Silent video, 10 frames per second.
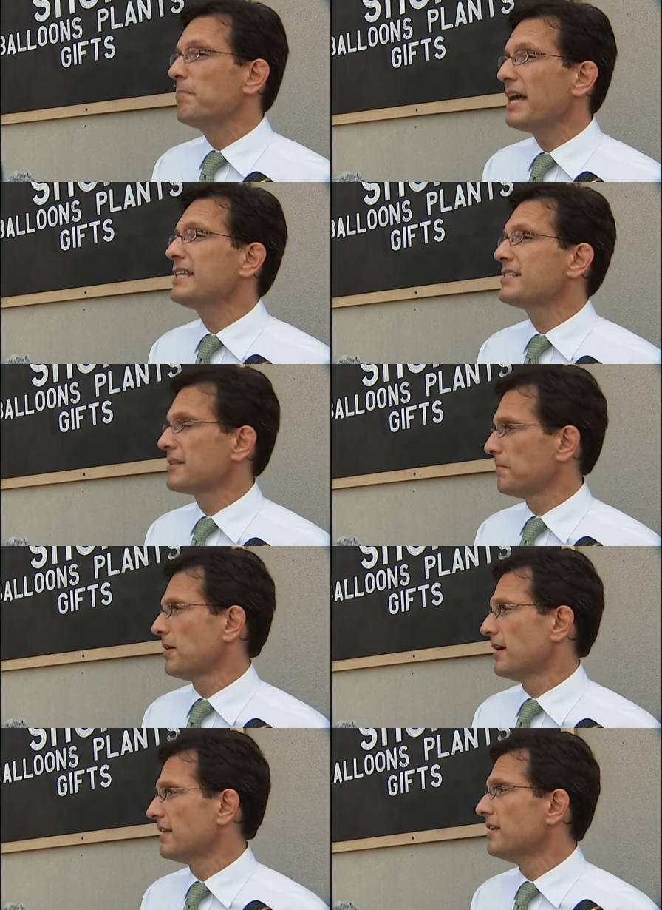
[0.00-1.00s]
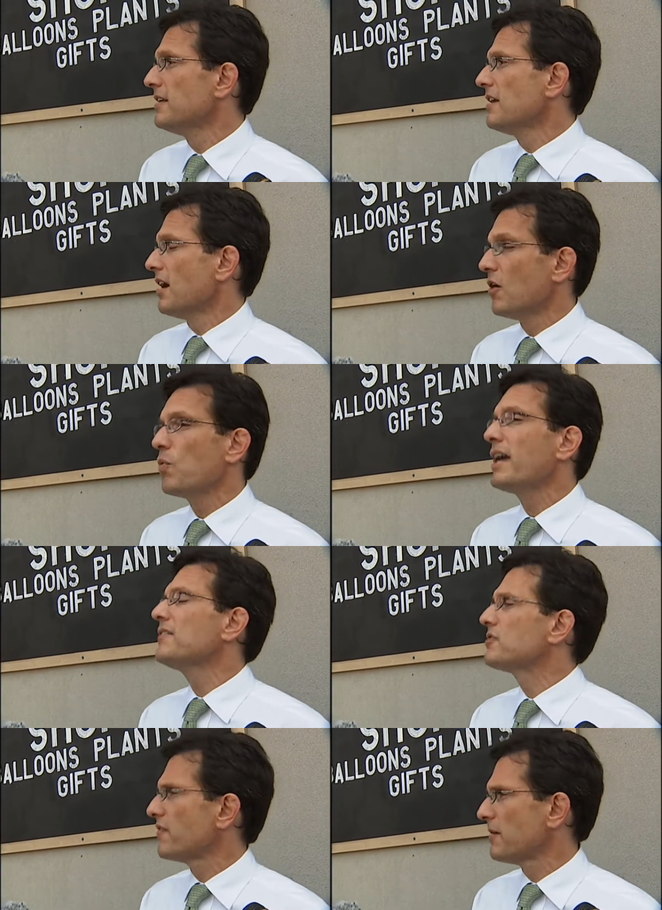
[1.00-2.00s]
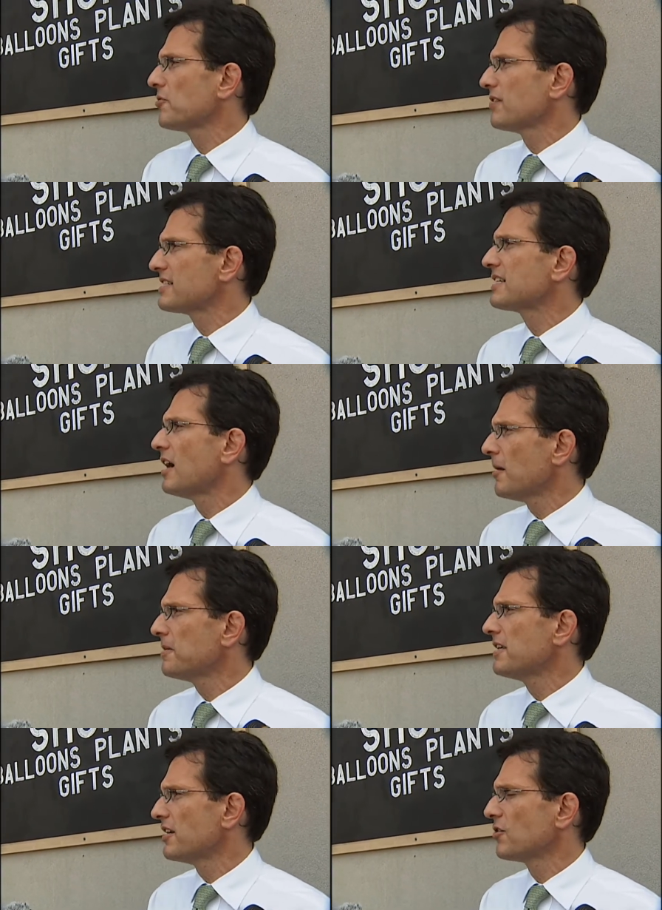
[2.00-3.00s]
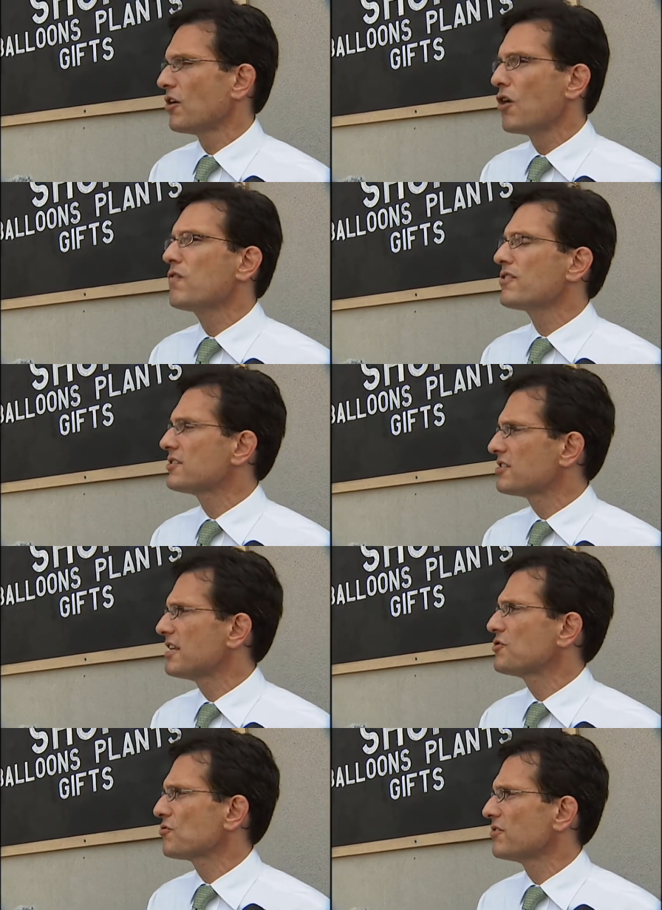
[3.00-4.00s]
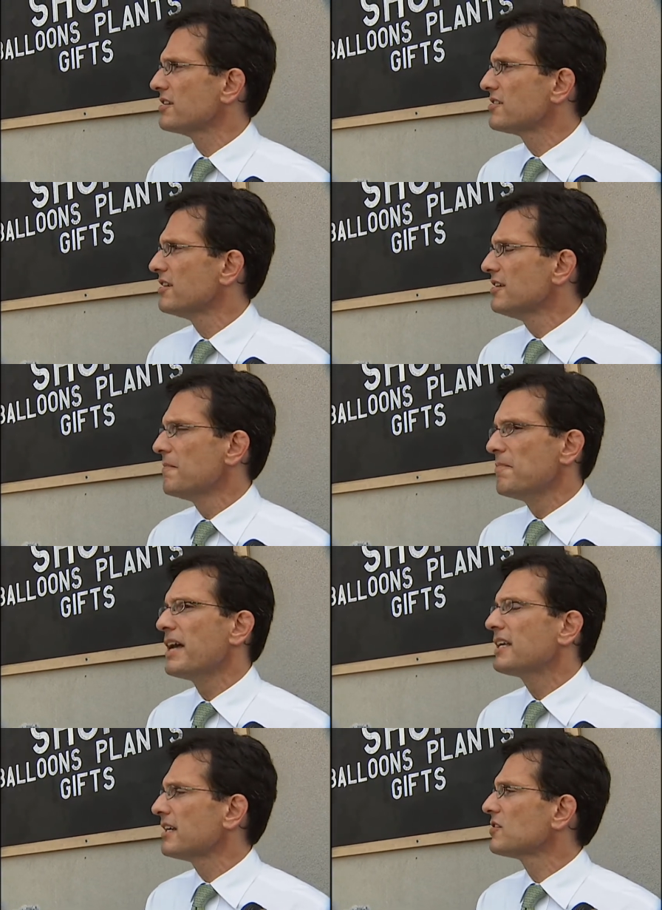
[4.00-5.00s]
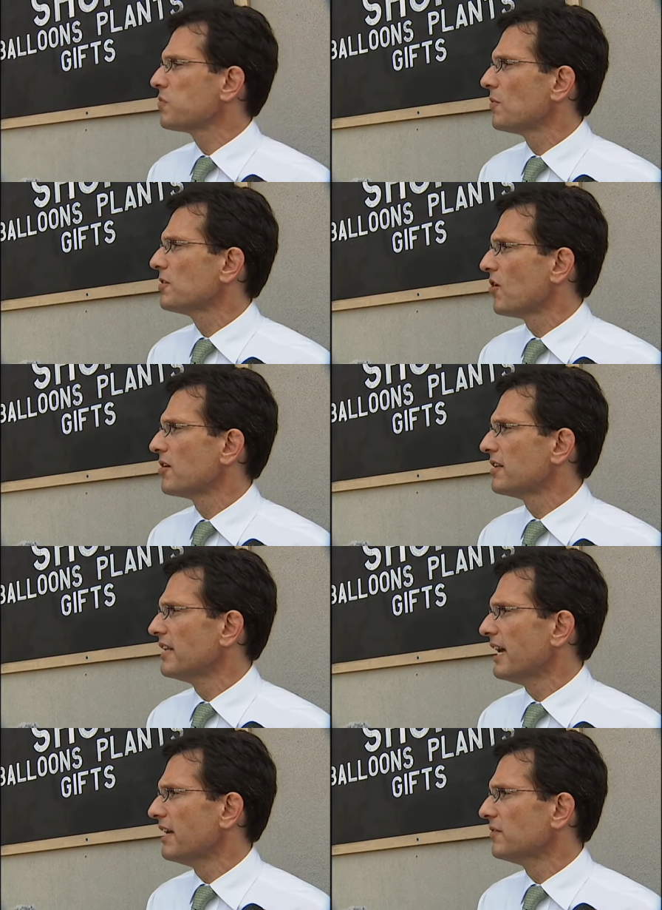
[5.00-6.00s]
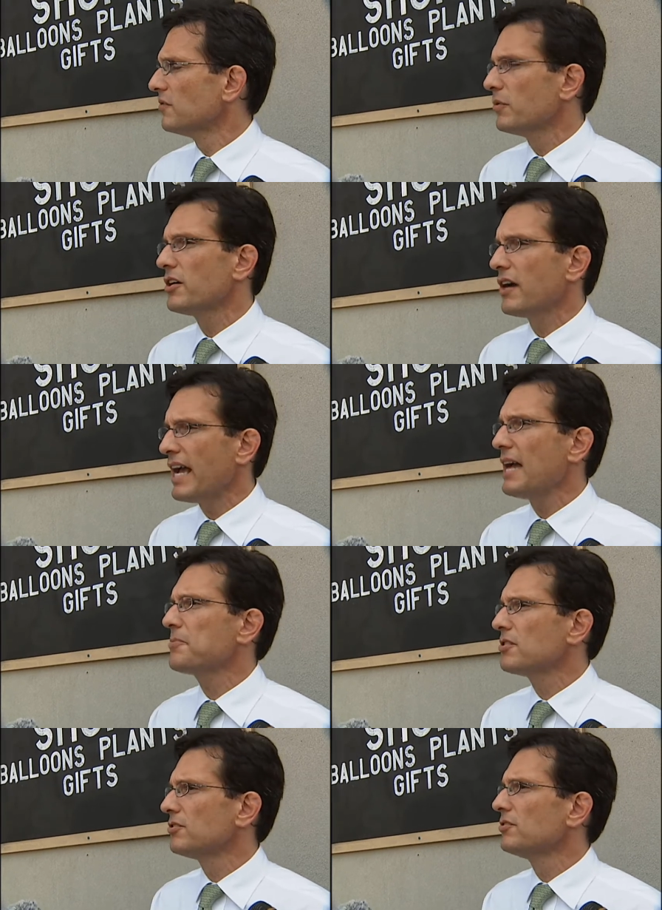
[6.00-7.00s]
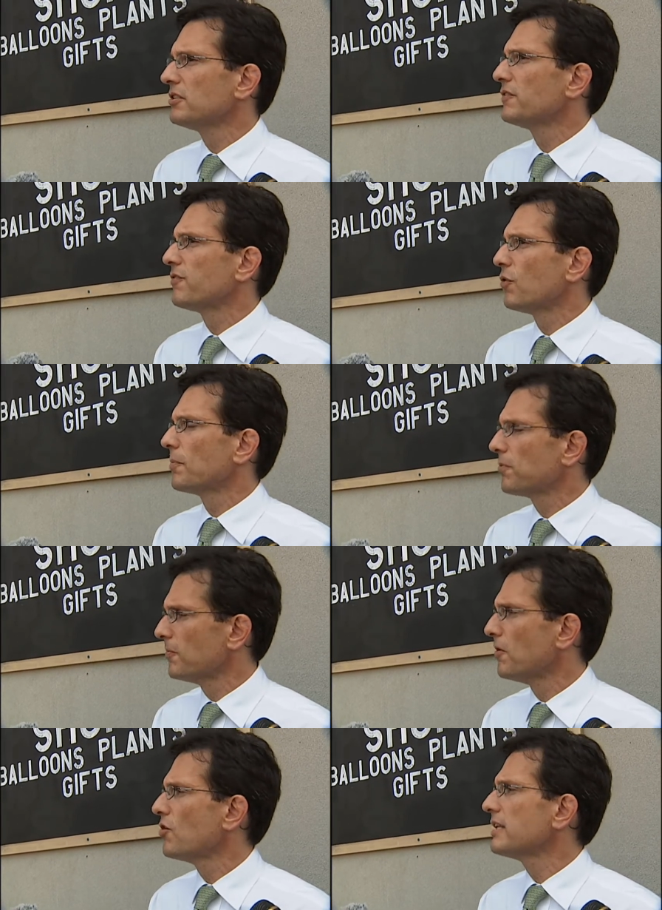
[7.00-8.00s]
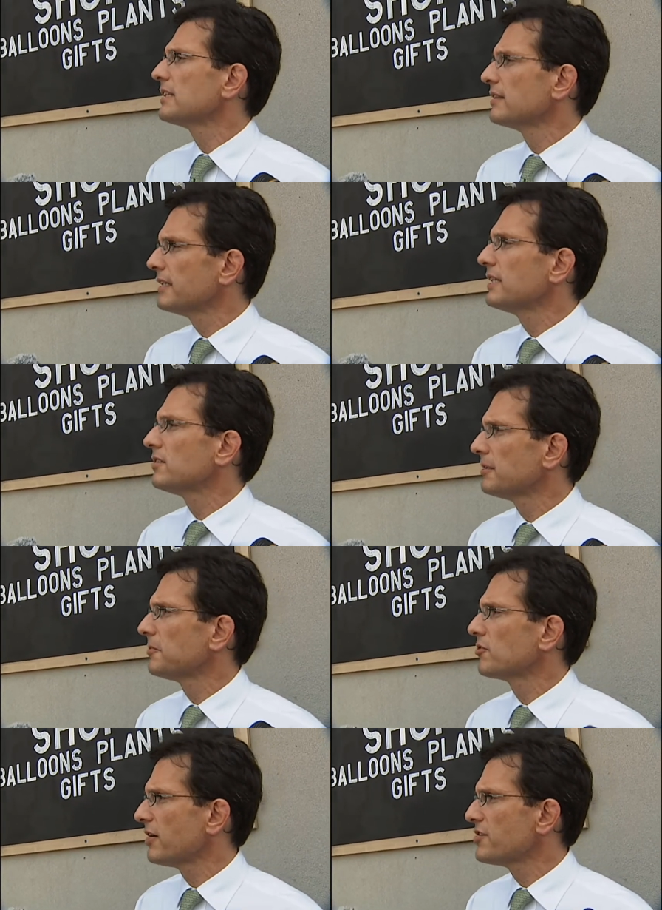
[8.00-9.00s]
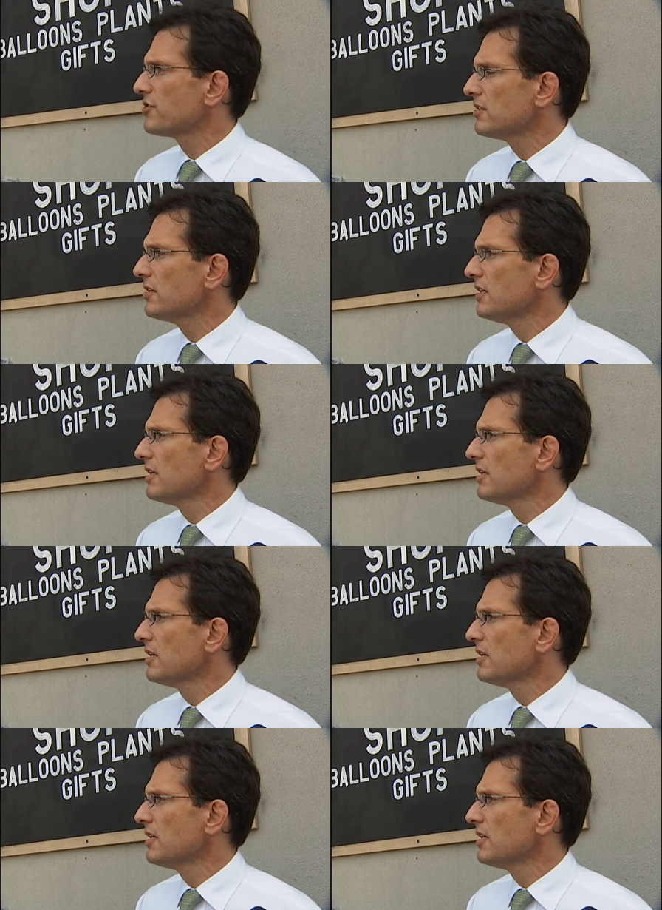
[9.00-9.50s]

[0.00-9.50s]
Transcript: based upon uh, waves of immigrants coming here over the centuries, making us what we are today. We are absolutely for promoting legal immigration.